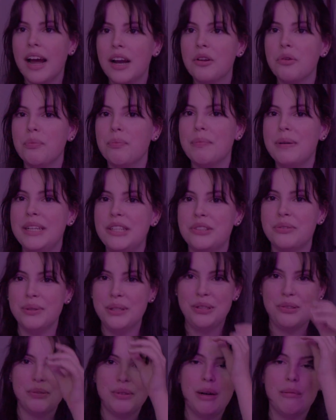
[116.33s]
I don't mean
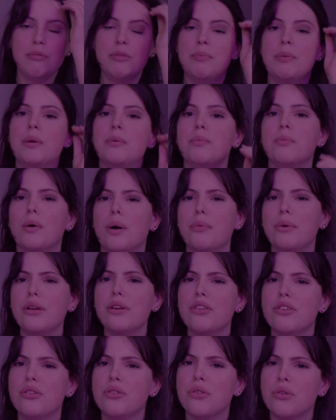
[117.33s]
to interrupt, but what were
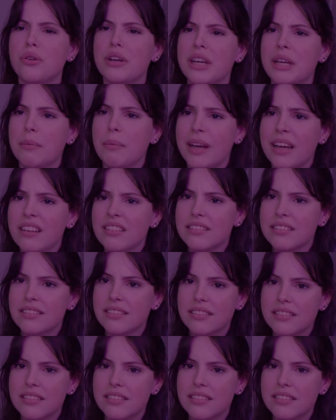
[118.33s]
you two talking about?